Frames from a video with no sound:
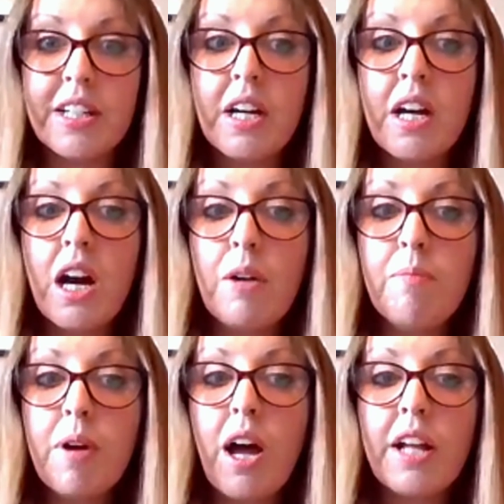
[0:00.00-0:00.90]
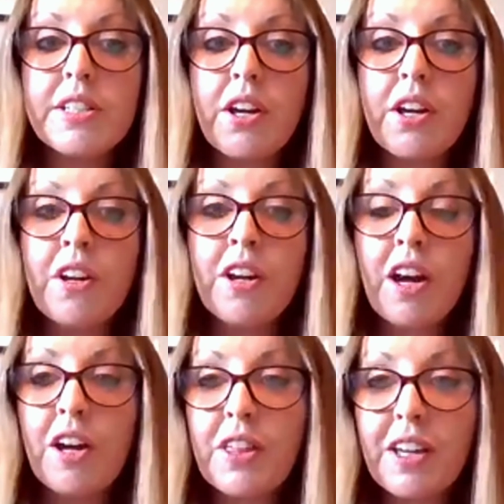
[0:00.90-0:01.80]
And so I
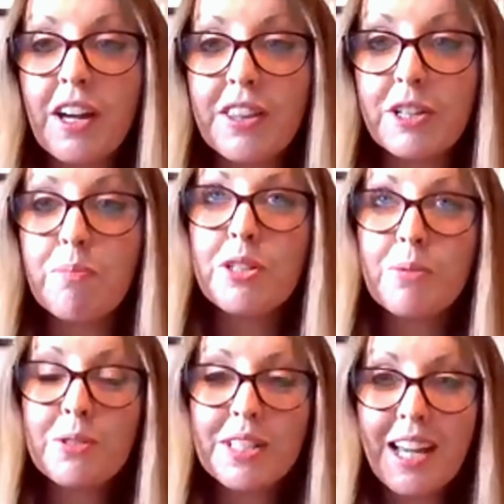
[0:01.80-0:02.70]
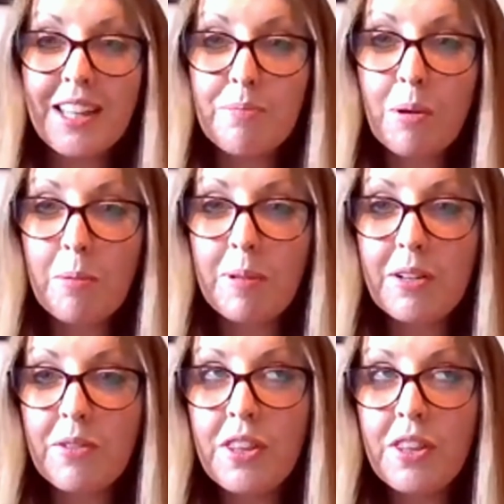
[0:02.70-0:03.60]
think it's possible to say that probably in
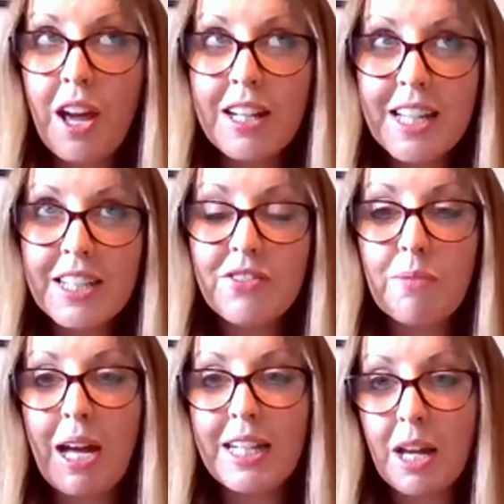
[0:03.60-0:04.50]
the early days of the pandemic,